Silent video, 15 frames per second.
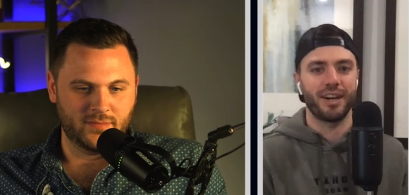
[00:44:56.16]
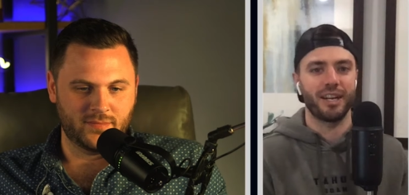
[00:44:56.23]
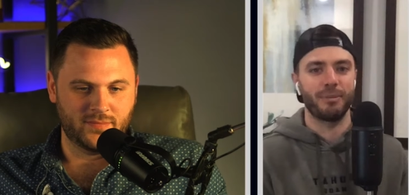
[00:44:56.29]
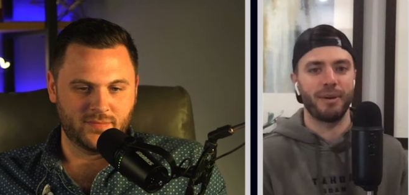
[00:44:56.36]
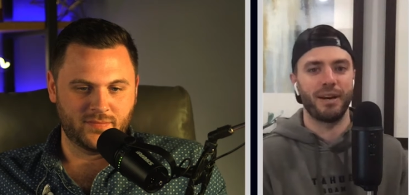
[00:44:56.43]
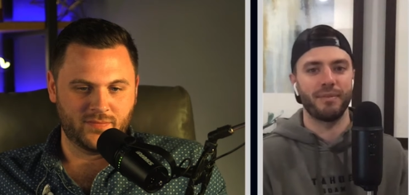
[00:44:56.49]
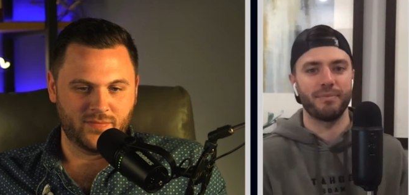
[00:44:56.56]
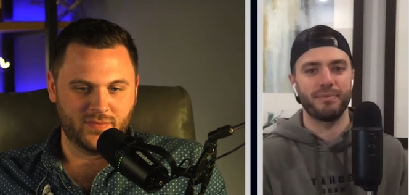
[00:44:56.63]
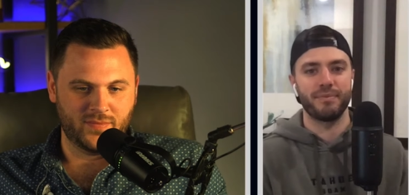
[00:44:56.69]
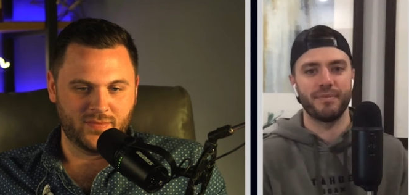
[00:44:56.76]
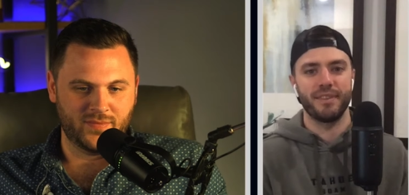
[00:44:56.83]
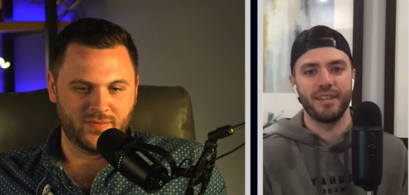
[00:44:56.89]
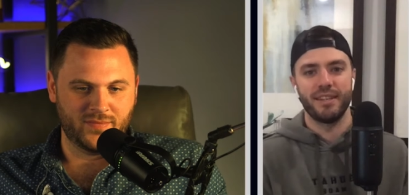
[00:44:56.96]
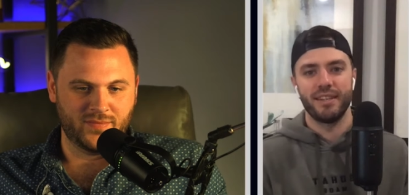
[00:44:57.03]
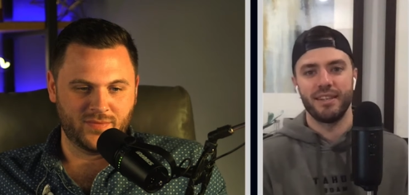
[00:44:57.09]
Speaker 1: talking about
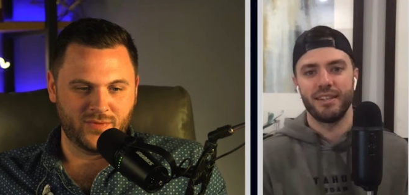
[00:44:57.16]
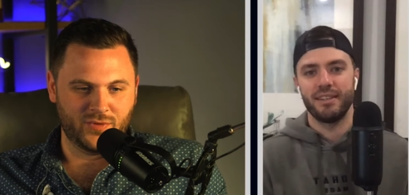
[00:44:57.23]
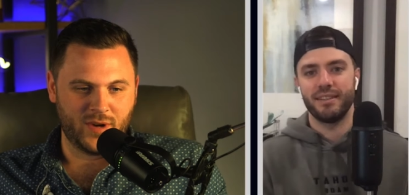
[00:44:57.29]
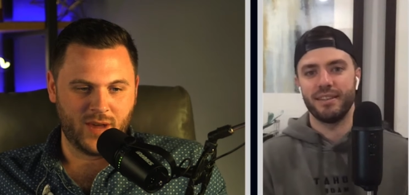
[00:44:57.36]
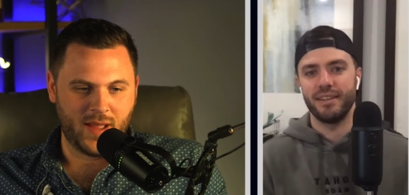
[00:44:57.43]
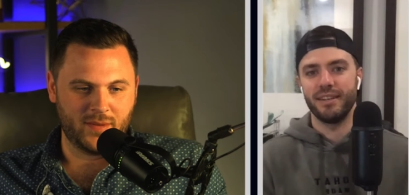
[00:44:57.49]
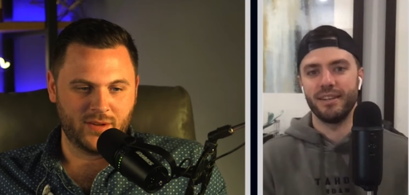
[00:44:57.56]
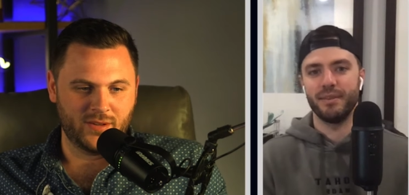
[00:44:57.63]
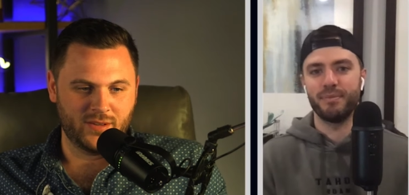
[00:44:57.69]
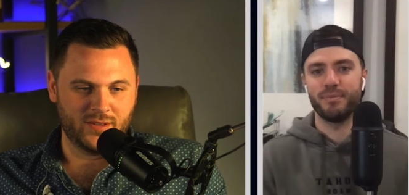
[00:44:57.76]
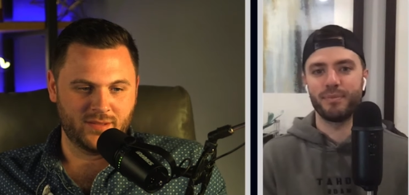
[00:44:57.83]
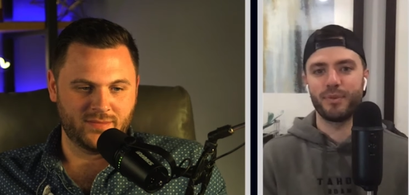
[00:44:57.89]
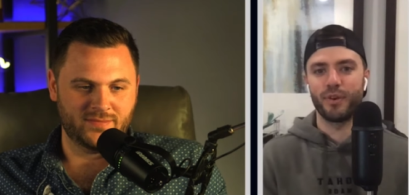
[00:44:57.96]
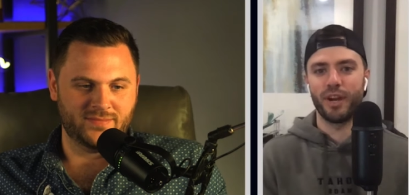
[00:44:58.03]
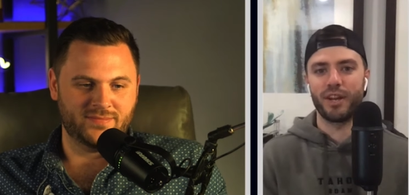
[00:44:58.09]
rabbit hole.
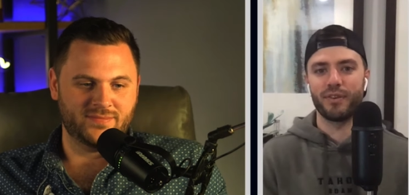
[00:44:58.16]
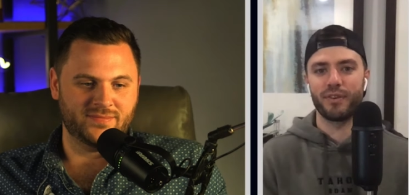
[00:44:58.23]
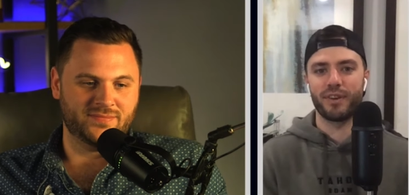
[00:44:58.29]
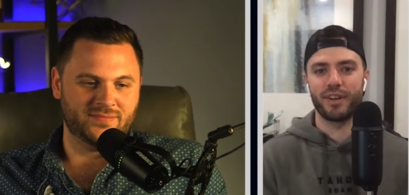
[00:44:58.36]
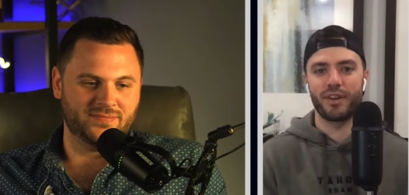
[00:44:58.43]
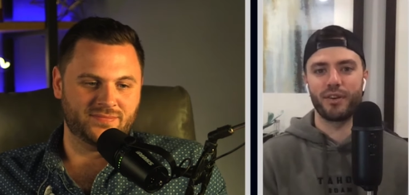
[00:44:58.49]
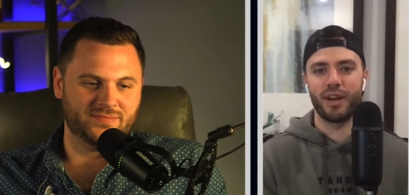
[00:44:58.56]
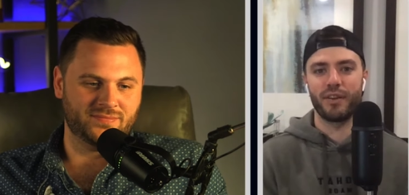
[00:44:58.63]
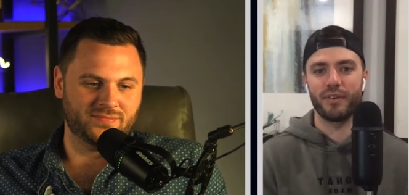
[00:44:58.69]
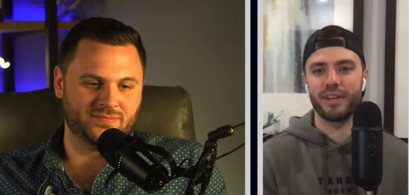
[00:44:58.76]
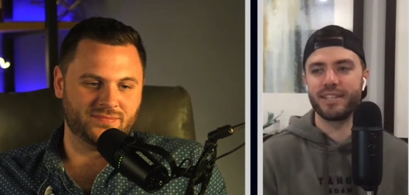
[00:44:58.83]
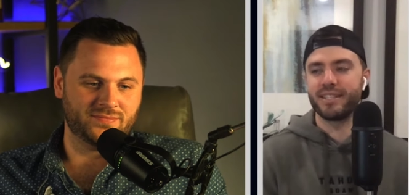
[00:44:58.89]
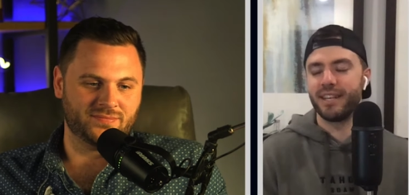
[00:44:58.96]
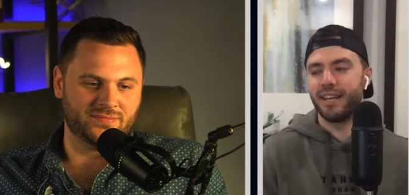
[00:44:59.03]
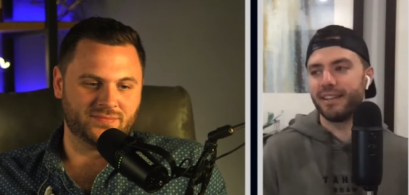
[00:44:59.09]
great, great
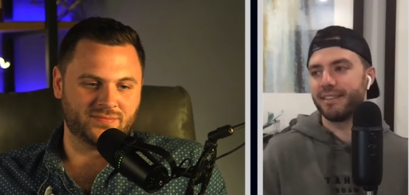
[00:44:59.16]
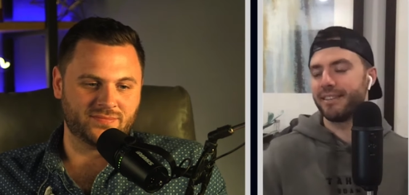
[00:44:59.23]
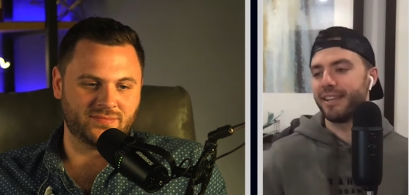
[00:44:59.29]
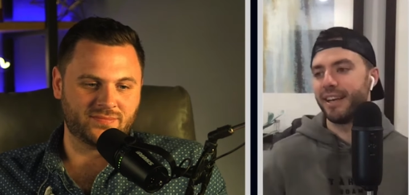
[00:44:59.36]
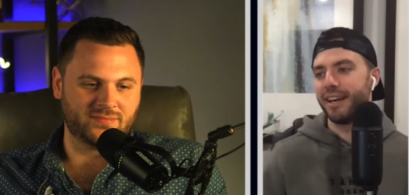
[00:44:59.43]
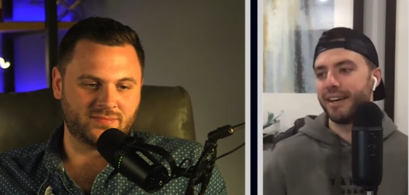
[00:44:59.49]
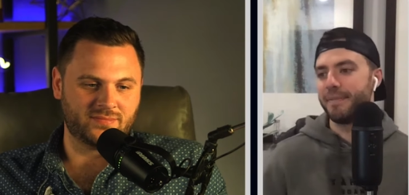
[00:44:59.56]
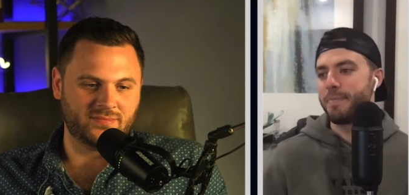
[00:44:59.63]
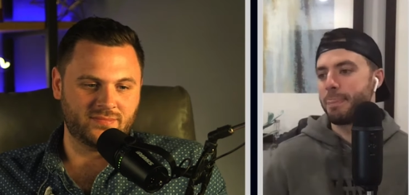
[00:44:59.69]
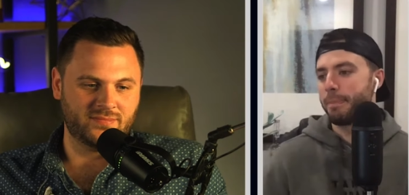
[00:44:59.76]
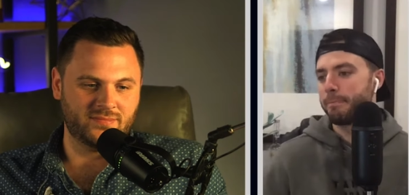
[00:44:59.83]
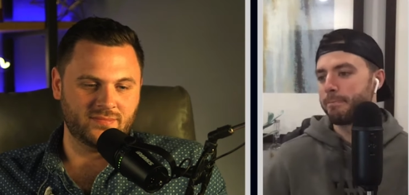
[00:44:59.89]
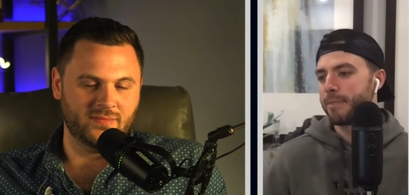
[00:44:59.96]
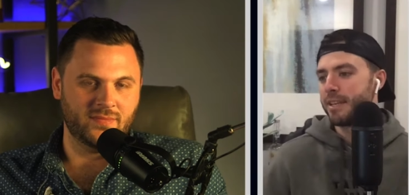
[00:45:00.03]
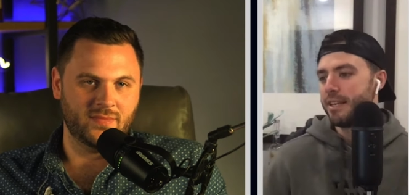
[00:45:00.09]
reset. Yeah.
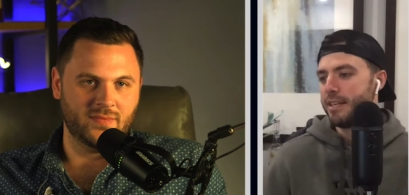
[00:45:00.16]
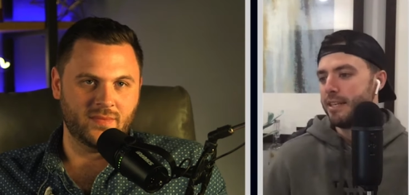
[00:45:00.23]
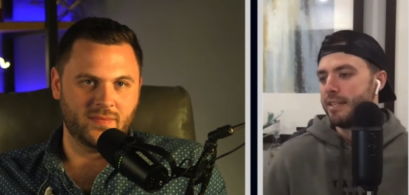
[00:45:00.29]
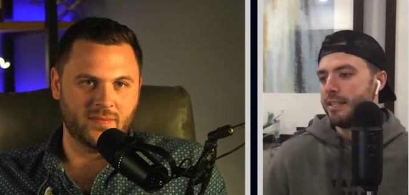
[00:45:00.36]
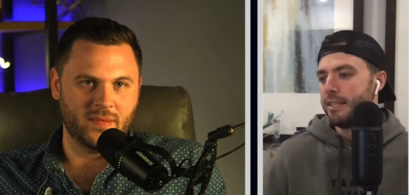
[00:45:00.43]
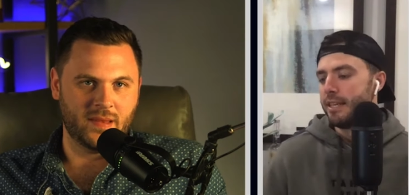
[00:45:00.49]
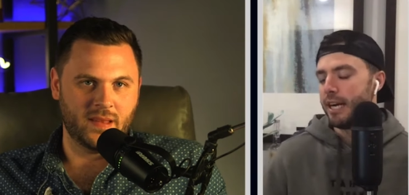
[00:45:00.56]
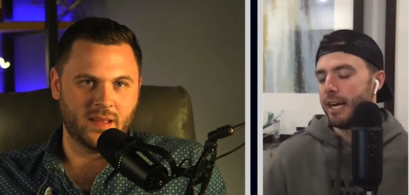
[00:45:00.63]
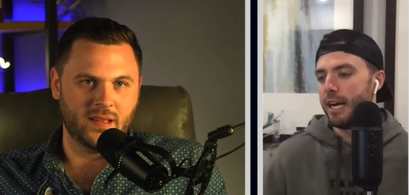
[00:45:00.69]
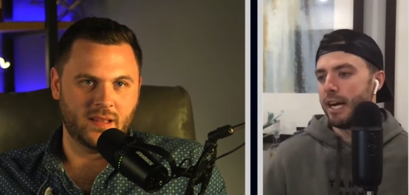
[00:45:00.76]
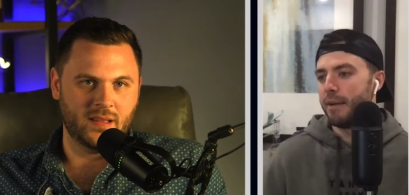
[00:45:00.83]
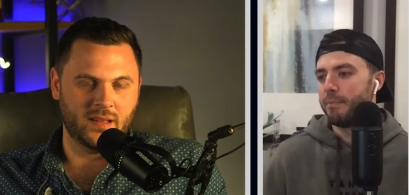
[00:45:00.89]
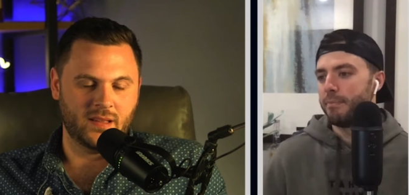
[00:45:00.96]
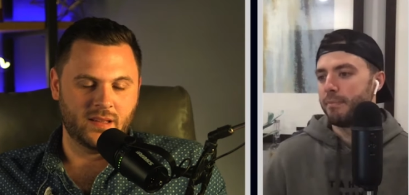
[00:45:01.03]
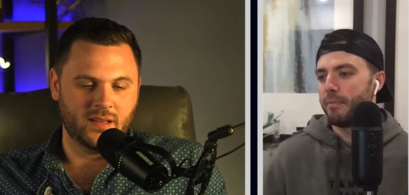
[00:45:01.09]

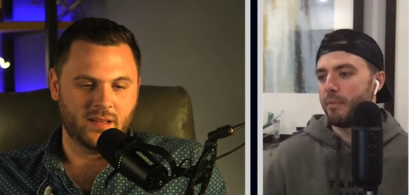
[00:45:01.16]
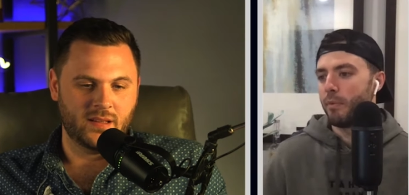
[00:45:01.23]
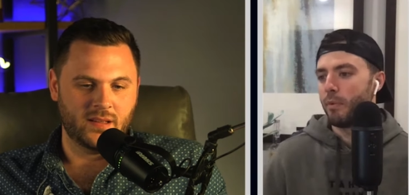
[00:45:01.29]
Um,